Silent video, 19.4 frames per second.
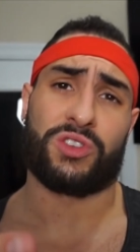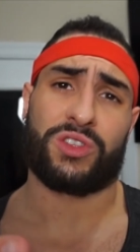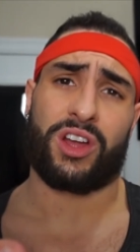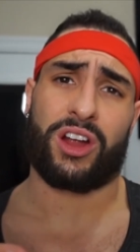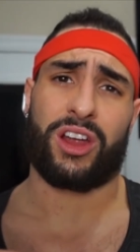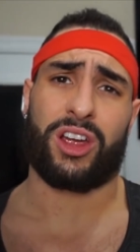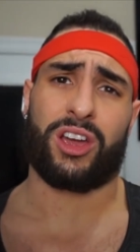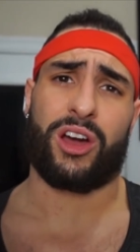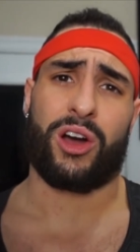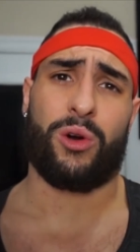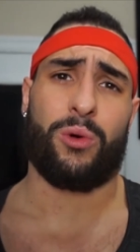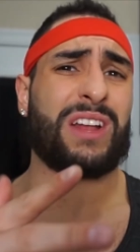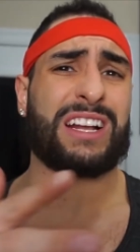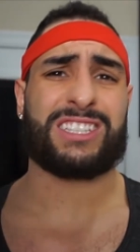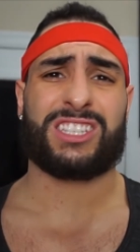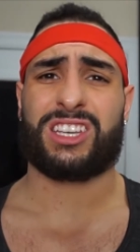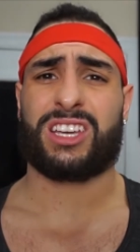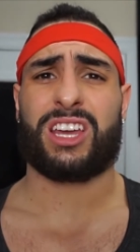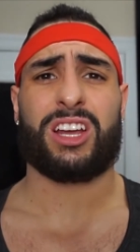So there you go.
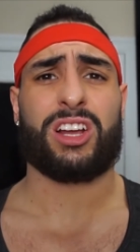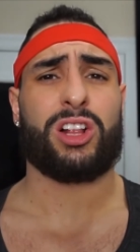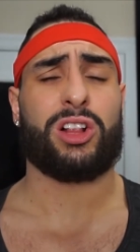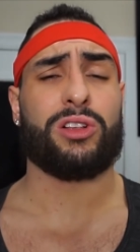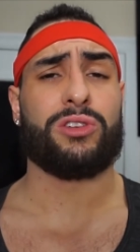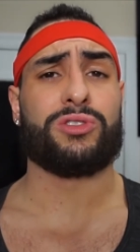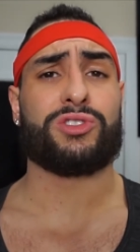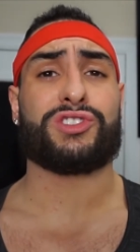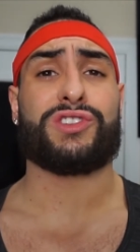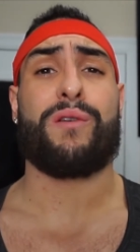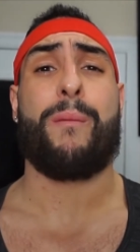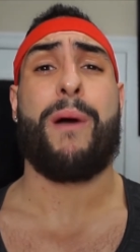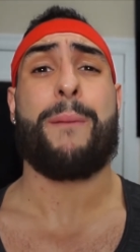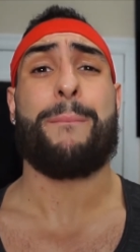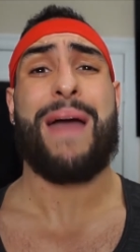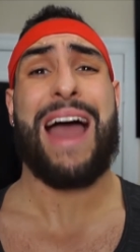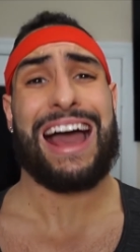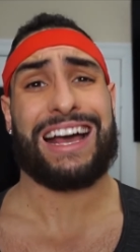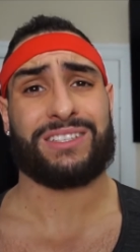That's the conclusion of my
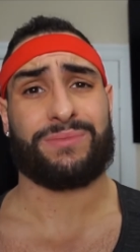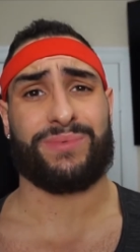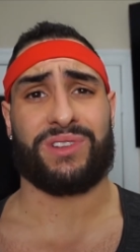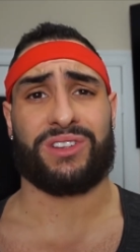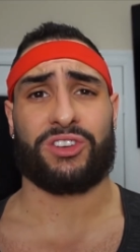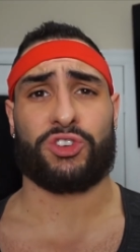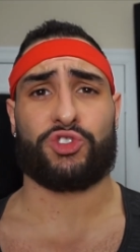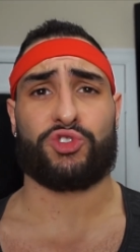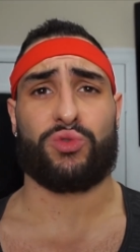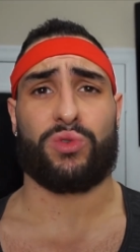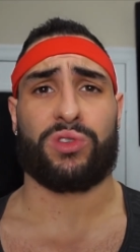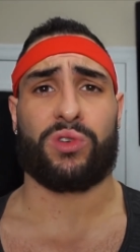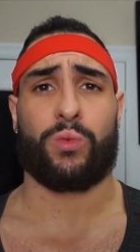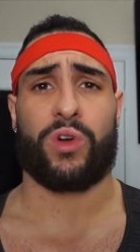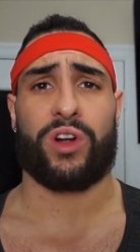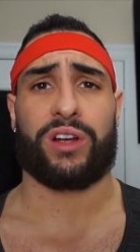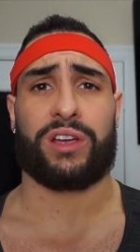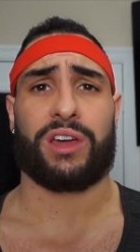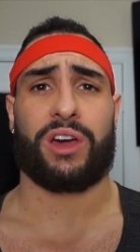mass building shoulder
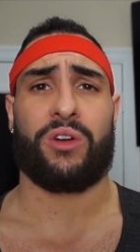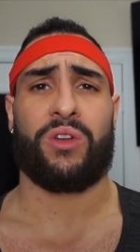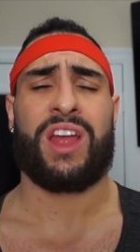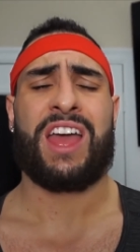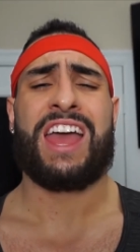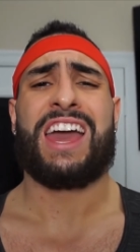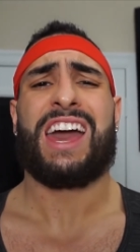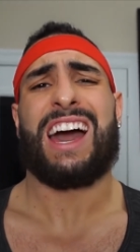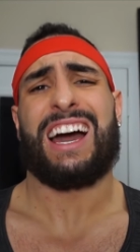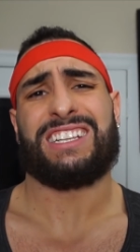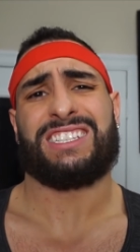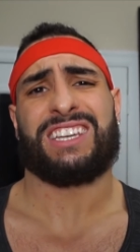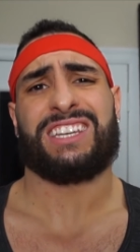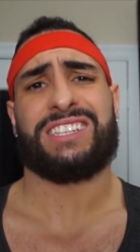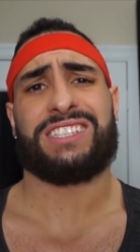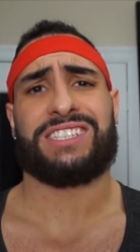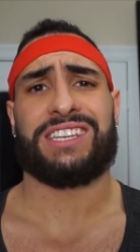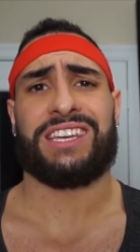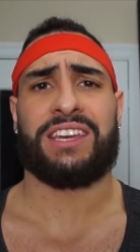workout. As you
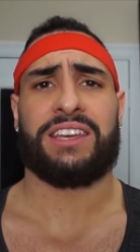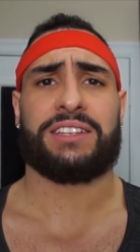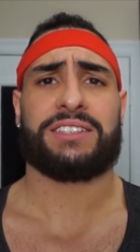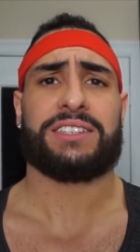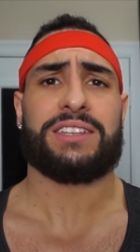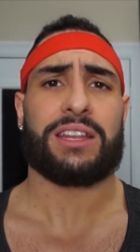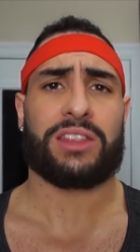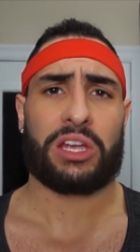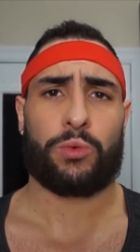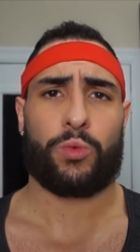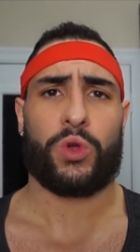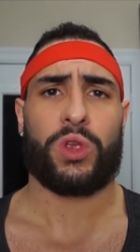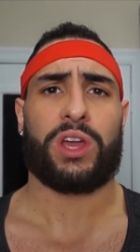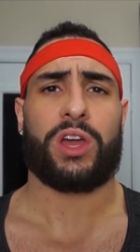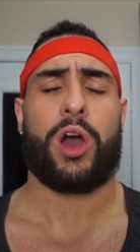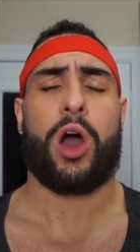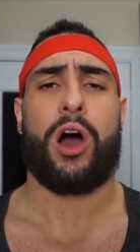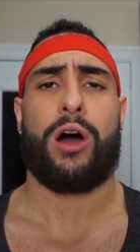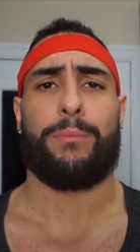can see, it's nothing
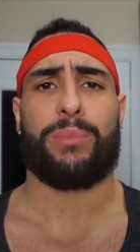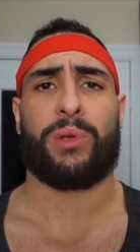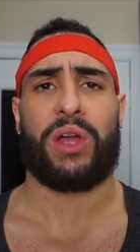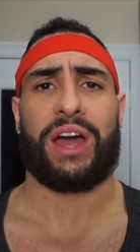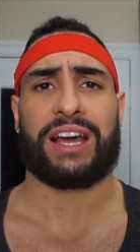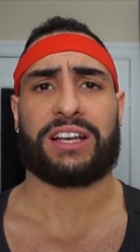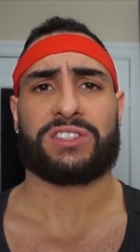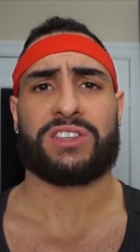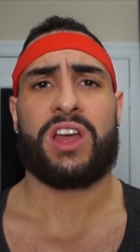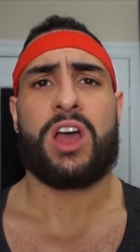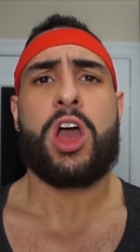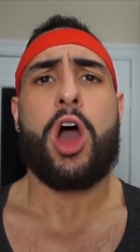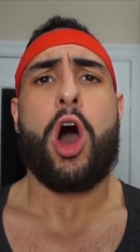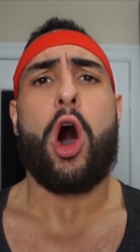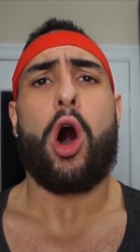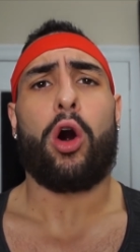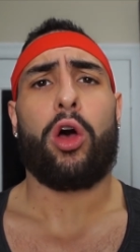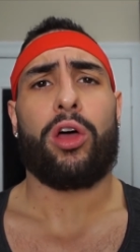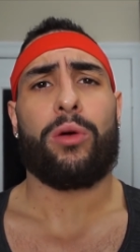really complex.
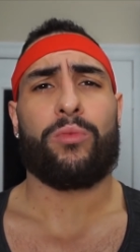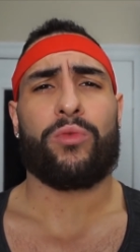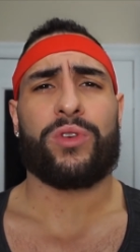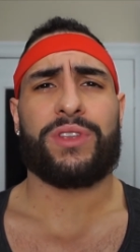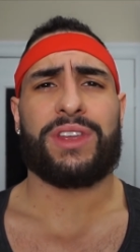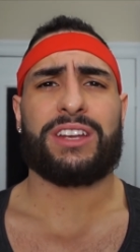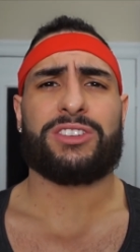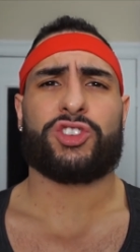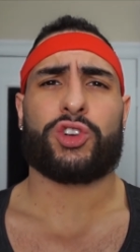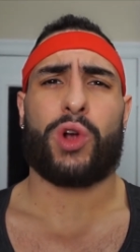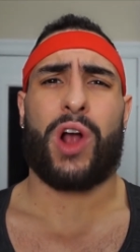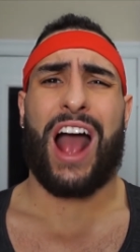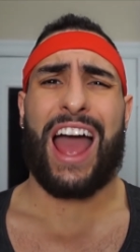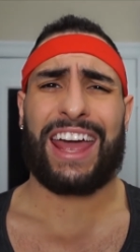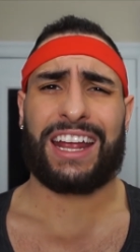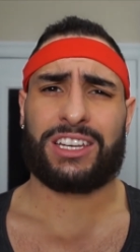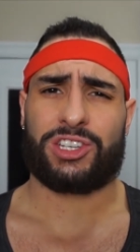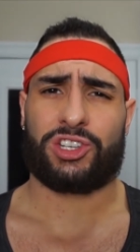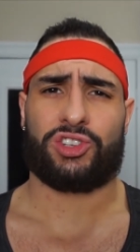All I'm really
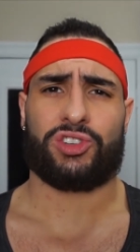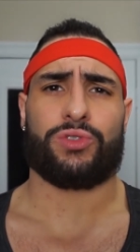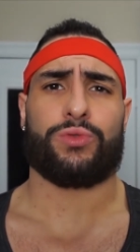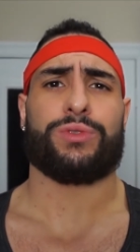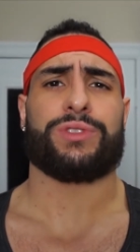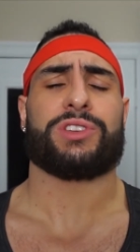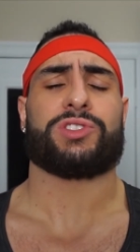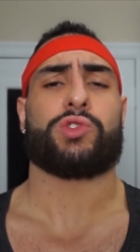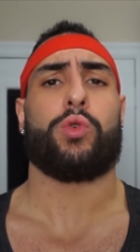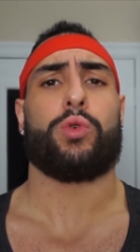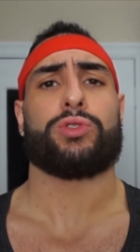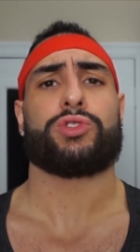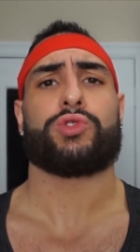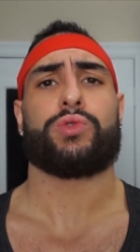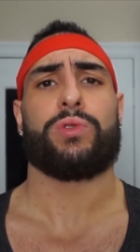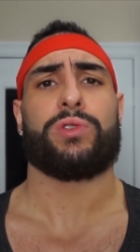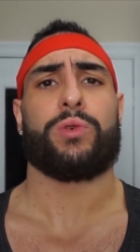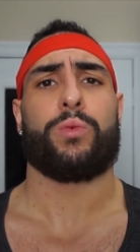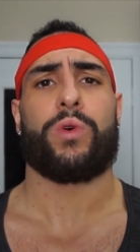trying to do with this whole
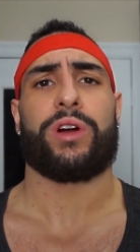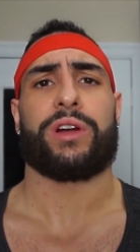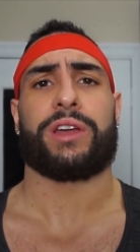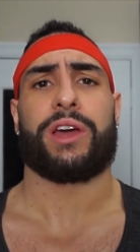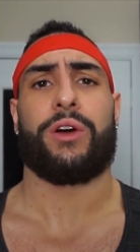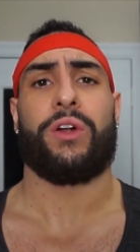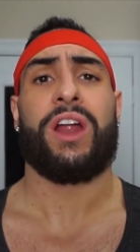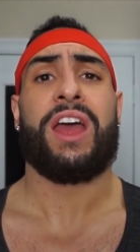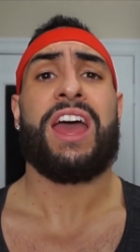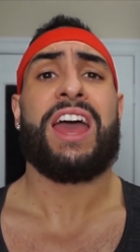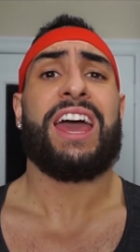shoulder workout